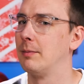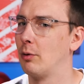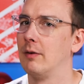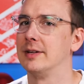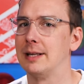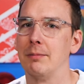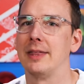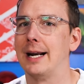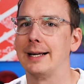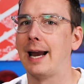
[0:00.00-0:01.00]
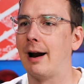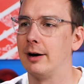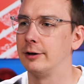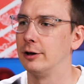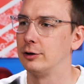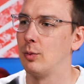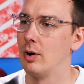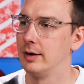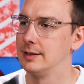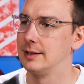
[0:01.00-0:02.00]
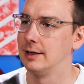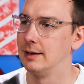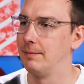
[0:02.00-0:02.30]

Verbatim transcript: more of a sympathetic character towards the